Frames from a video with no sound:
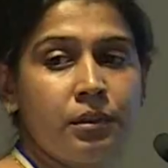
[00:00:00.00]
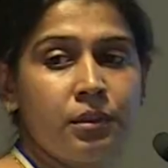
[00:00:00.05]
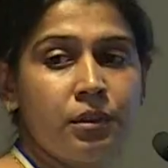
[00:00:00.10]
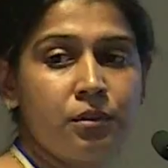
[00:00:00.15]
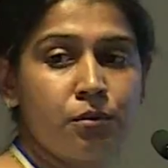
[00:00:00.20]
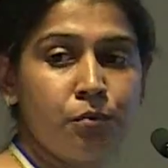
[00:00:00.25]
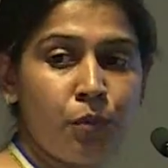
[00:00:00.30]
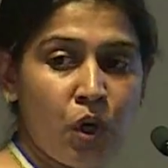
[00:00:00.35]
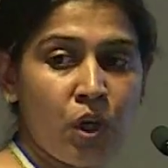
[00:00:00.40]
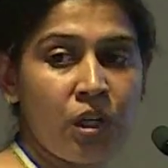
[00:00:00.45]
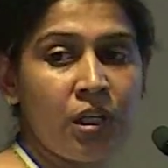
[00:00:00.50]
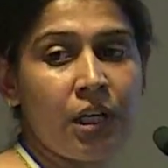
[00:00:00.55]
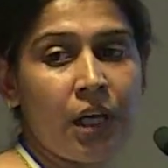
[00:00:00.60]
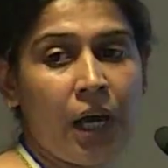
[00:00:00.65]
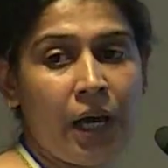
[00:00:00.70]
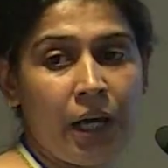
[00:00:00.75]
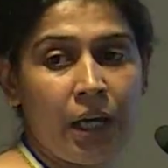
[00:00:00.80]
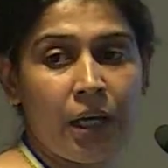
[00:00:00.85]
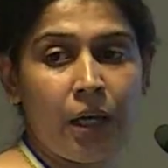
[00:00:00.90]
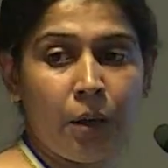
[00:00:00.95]
small
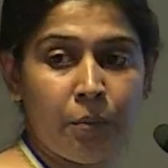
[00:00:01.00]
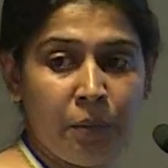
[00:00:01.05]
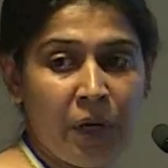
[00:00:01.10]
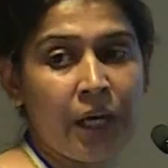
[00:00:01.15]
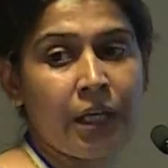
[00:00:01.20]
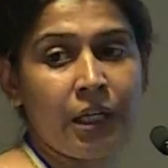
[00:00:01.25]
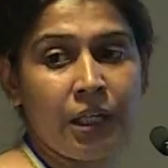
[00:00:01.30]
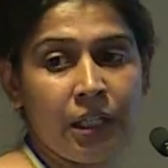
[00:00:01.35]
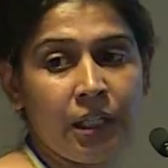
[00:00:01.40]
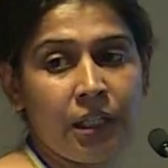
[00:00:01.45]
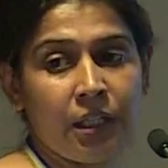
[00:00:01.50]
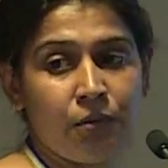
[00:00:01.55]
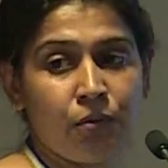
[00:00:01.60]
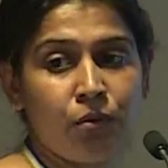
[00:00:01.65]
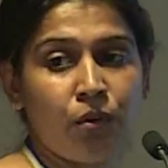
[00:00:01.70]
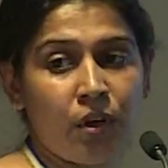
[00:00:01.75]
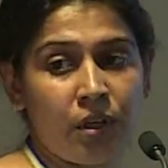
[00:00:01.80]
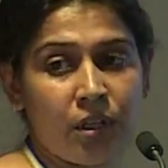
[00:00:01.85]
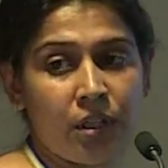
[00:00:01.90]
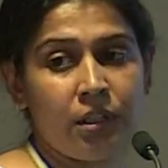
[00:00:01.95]
mRNA
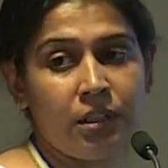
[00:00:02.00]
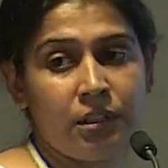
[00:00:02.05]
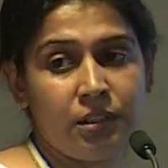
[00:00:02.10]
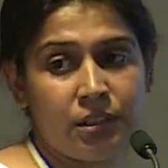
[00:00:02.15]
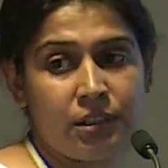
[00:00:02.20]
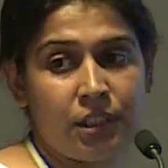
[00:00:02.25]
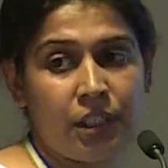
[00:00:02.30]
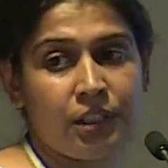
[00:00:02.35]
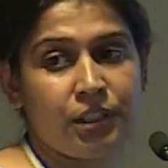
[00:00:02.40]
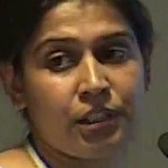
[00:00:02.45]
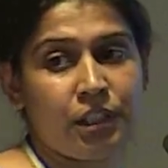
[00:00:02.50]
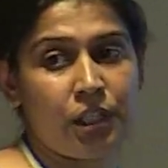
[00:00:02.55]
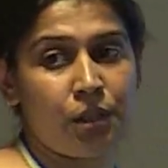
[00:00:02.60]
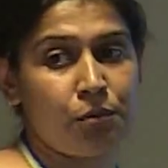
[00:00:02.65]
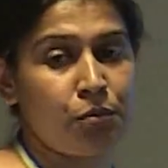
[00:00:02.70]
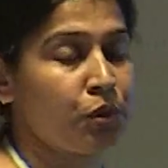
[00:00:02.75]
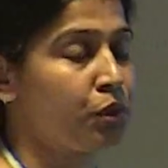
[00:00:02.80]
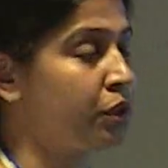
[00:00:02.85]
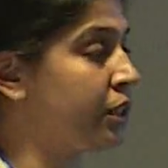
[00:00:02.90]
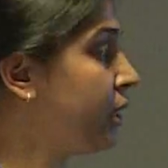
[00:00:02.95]
for structural
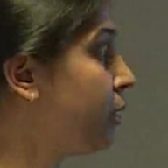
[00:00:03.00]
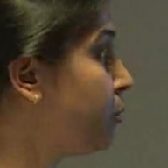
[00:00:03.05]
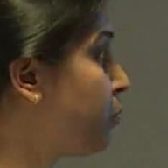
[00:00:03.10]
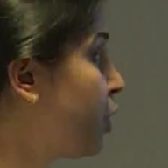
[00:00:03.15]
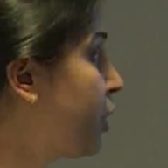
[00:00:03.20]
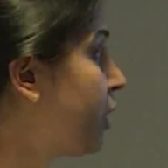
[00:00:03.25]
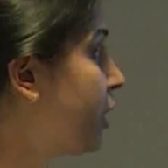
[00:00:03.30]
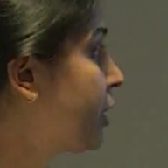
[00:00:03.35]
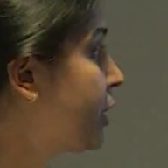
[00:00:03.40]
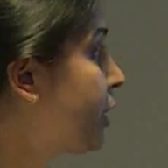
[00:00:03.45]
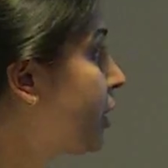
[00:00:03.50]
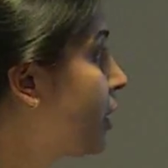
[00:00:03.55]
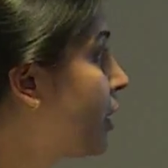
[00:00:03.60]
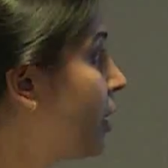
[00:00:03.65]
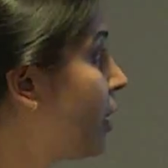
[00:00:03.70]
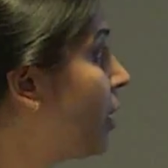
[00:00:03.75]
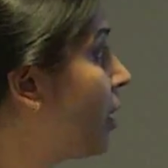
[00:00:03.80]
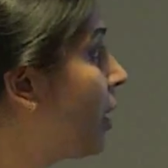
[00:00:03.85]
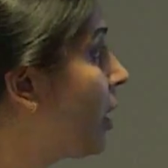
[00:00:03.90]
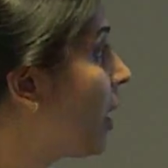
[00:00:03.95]
protein production.
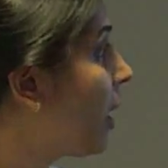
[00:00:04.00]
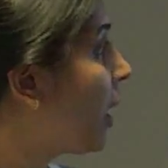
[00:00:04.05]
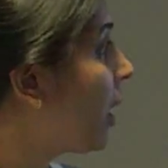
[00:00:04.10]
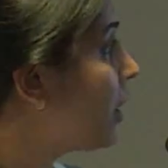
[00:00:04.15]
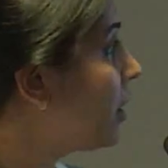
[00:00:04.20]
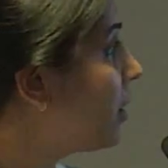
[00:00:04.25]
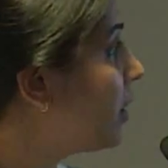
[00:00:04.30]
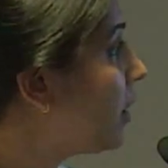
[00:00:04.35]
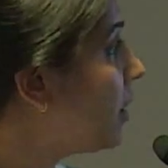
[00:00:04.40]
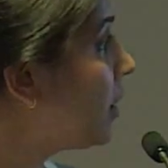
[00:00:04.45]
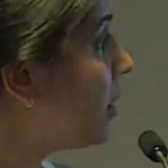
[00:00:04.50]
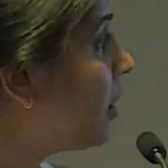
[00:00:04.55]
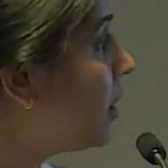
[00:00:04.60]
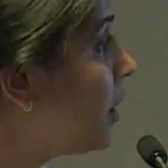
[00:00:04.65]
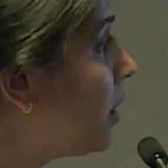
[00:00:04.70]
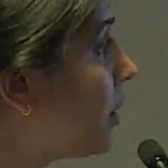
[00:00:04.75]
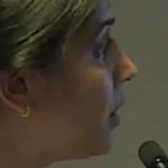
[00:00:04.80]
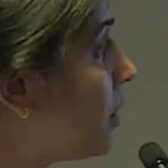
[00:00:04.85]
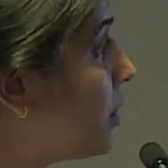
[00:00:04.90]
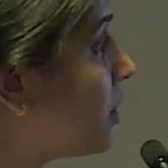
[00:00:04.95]
And the
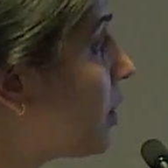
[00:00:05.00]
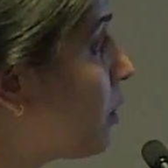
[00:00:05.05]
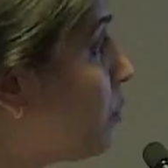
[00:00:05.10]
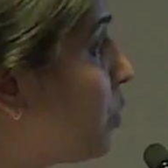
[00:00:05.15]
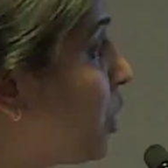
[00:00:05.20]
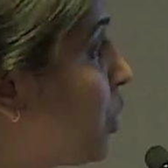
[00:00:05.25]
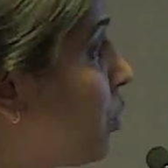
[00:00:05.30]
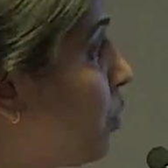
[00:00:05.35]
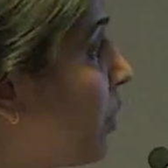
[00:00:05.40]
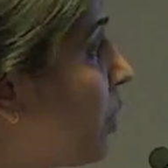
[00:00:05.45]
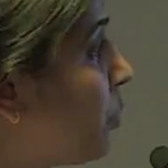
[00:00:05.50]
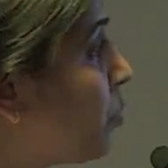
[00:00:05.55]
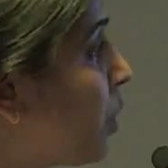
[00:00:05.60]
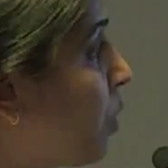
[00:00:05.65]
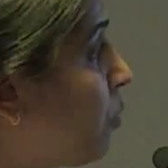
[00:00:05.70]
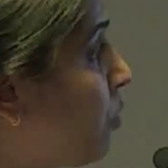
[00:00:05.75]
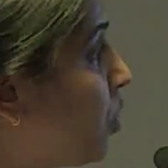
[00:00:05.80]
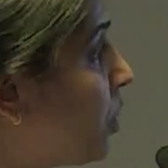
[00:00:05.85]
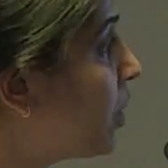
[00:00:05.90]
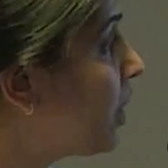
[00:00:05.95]
subgenomic
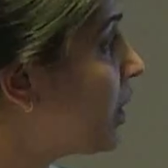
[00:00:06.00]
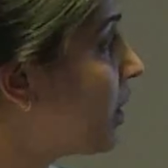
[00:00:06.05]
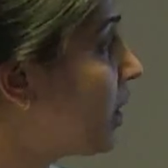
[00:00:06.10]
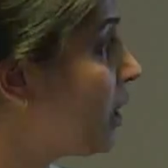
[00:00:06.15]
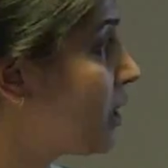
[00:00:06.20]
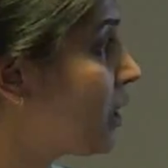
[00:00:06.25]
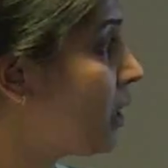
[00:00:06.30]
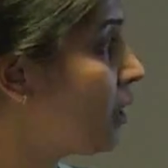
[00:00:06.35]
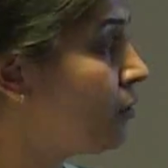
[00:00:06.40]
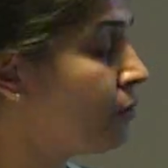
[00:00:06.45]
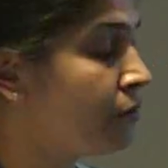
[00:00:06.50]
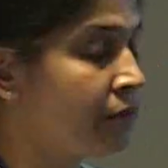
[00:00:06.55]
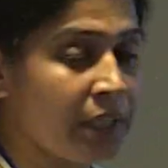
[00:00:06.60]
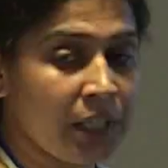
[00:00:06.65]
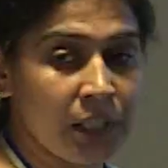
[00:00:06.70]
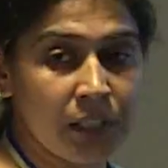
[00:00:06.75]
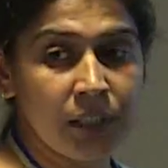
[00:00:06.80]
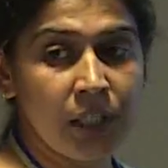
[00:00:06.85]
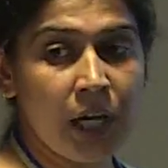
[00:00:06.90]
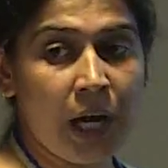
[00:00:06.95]
promoter region
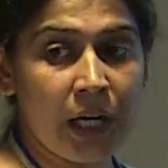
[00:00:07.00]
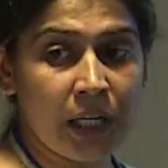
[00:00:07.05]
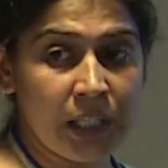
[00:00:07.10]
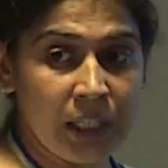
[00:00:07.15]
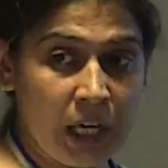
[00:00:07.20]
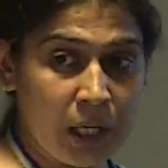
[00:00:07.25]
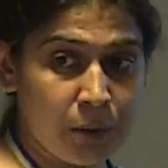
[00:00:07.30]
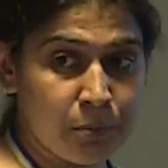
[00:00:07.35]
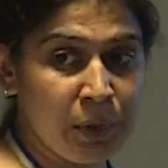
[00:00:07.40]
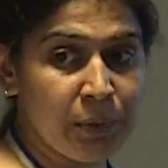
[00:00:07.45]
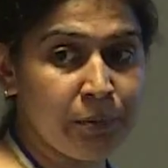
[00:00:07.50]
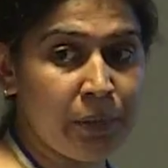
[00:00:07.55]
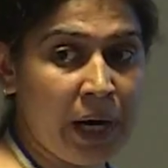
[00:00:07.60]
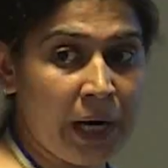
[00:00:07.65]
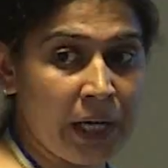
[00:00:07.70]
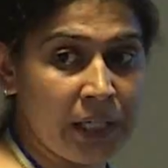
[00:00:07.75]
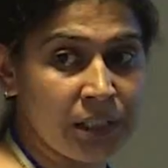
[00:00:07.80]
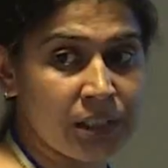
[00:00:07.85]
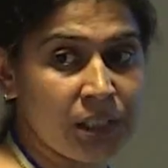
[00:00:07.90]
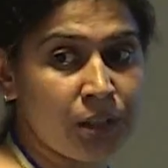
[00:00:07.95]
where the RDRP
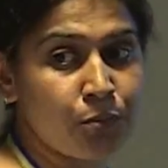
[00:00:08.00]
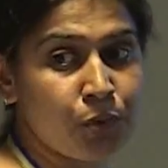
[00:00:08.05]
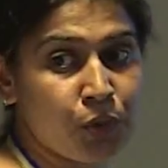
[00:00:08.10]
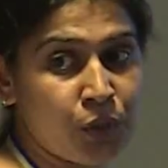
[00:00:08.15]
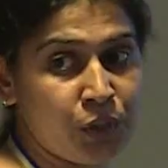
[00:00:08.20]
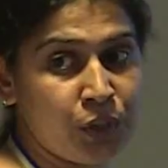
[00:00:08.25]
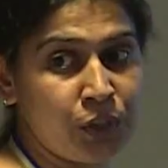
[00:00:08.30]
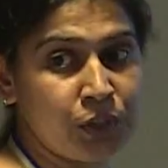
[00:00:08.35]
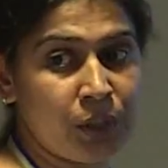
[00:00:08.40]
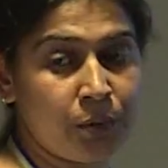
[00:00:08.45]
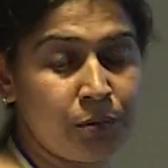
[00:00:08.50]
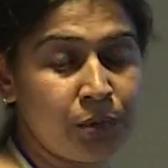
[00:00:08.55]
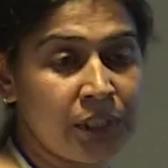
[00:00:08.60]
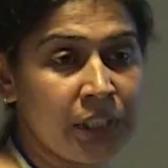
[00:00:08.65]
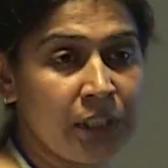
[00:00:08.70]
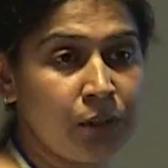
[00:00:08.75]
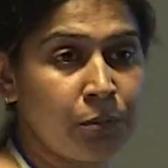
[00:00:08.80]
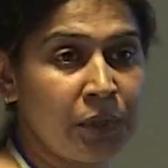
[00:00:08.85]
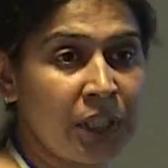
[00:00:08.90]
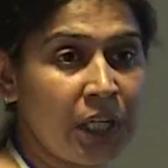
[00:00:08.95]
binds and produce
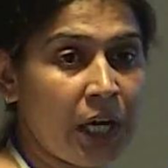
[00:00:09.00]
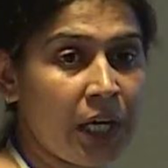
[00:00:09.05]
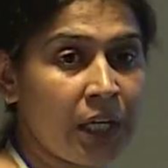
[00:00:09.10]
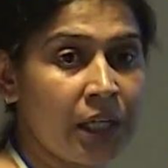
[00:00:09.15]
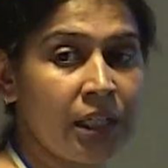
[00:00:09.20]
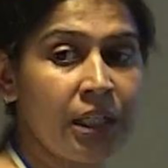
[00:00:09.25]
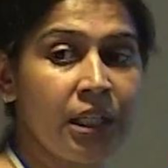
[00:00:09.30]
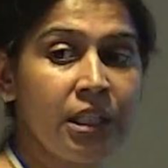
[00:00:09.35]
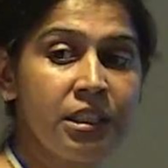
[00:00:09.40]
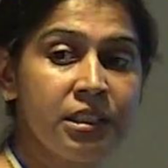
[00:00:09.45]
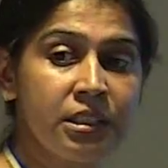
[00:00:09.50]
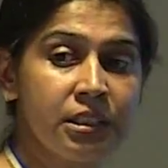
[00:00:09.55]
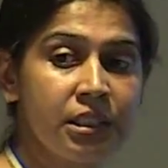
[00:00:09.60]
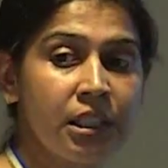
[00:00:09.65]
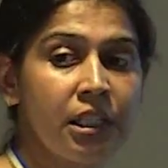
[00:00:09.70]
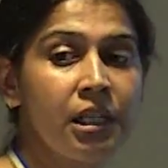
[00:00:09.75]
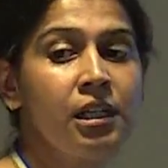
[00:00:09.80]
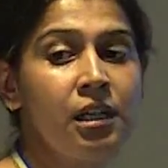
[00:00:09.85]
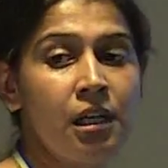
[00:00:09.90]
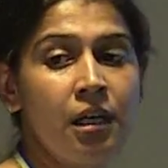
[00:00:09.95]
subgenomic RNA is
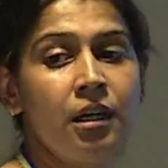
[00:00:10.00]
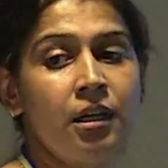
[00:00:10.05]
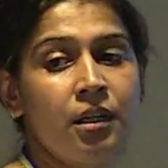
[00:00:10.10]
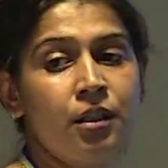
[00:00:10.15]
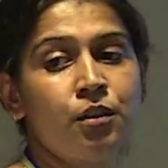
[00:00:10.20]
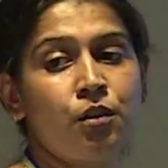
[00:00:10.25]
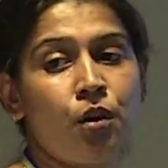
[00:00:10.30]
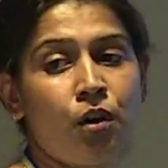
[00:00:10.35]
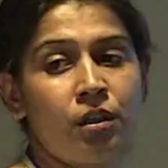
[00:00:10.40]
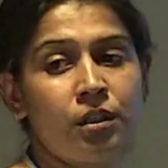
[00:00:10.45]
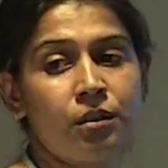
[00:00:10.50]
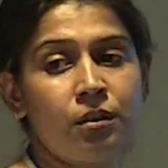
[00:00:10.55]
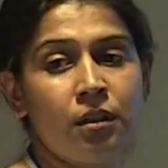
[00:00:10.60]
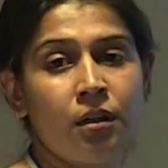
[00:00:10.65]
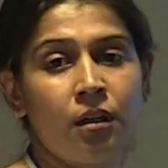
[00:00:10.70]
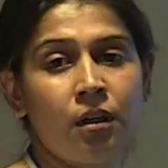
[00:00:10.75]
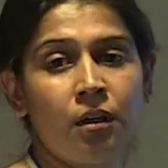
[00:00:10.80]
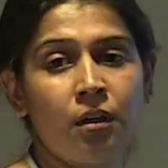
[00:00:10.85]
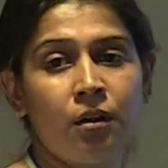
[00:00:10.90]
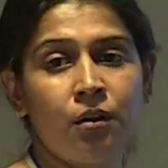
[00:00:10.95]
still not
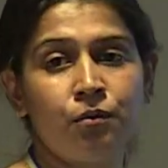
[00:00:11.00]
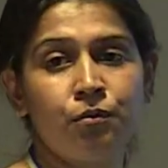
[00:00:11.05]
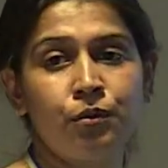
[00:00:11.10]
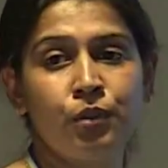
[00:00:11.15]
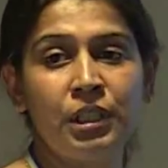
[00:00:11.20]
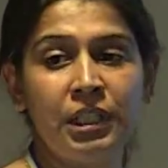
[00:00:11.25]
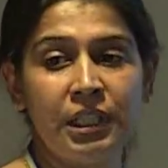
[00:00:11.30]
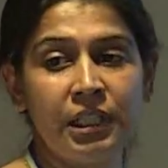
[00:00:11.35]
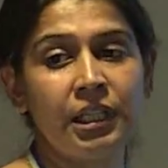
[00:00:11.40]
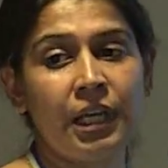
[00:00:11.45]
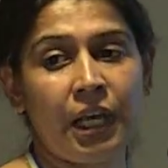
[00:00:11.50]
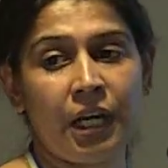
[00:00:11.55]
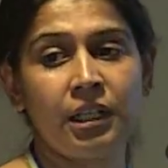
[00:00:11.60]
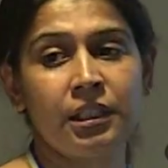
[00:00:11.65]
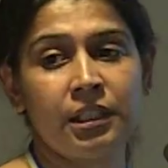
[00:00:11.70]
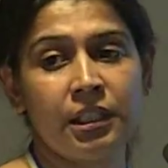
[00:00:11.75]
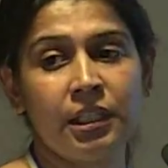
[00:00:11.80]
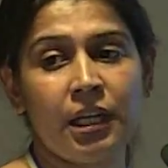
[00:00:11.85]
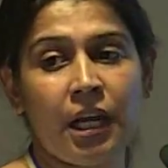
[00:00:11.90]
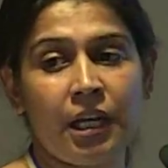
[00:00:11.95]
fully
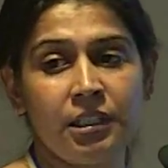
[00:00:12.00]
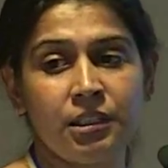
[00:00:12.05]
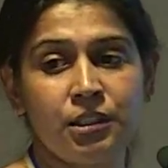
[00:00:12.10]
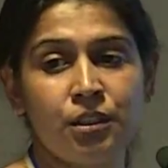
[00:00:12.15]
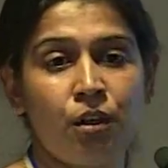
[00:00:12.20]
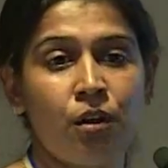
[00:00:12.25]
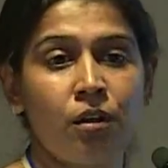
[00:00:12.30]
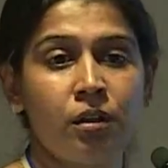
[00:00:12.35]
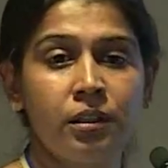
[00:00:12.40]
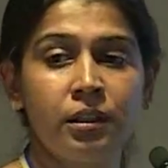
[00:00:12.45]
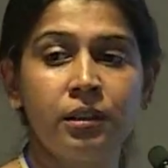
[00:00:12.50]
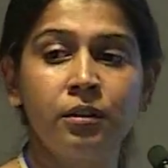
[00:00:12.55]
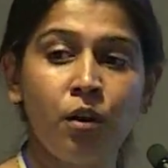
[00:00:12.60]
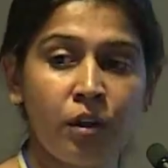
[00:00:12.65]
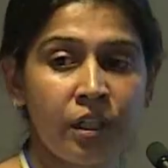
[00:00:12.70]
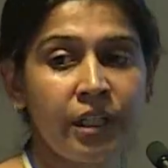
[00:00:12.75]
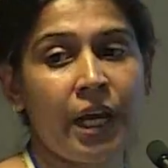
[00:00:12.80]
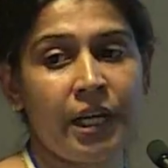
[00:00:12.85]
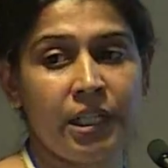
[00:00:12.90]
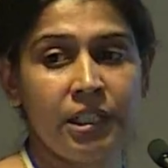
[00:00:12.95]
characterized or
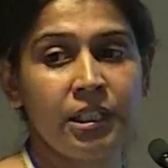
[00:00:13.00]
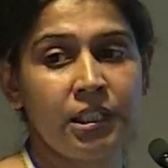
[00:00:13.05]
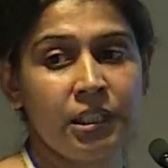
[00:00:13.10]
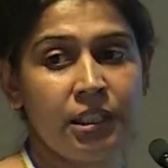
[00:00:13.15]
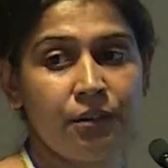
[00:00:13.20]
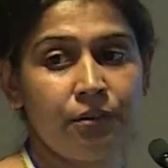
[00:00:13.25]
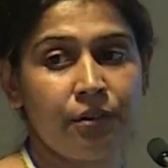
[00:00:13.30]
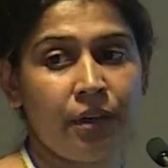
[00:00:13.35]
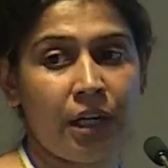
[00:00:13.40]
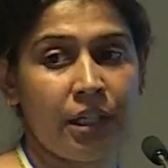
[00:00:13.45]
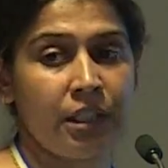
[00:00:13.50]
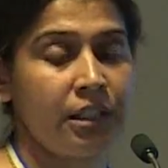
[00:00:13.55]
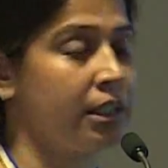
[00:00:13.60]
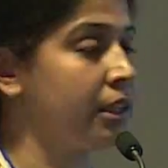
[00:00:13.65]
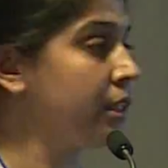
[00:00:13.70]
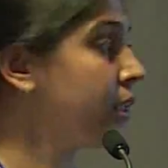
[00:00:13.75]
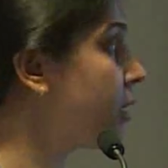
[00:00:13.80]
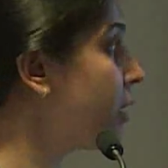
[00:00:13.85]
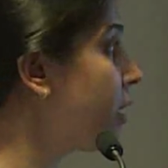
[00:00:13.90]
not identified yet.